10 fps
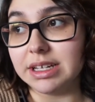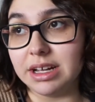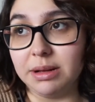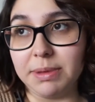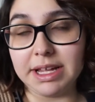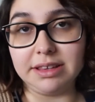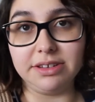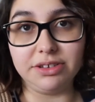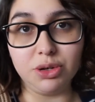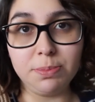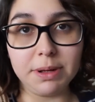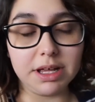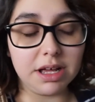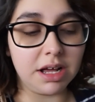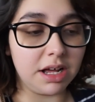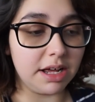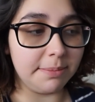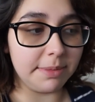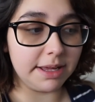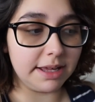um, like the soup,
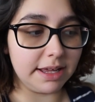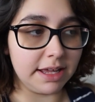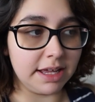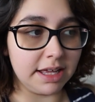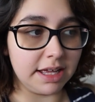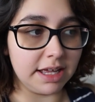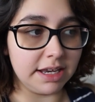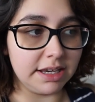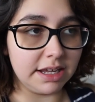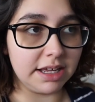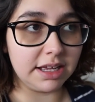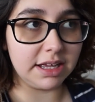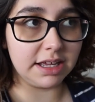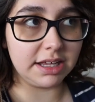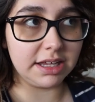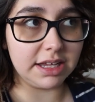um, and uh,